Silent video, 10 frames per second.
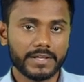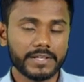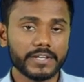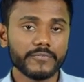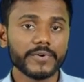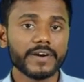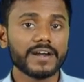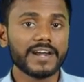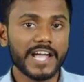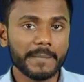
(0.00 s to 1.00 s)
If you are
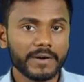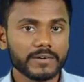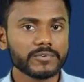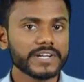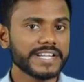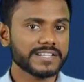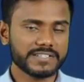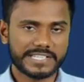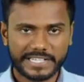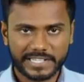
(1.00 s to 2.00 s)
liable to deduct
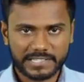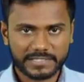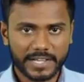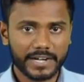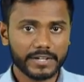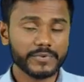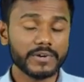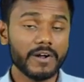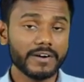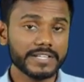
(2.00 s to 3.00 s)
TDS, and if you do
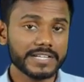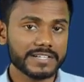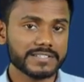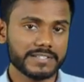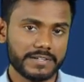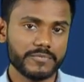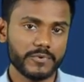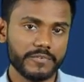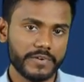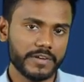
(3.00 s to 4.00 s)
not deduct
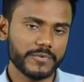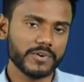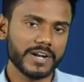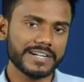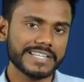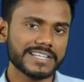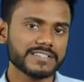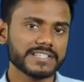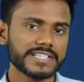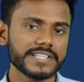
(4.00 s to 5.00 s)

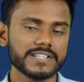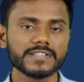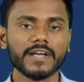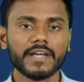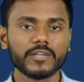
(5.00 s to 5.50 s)
TDS,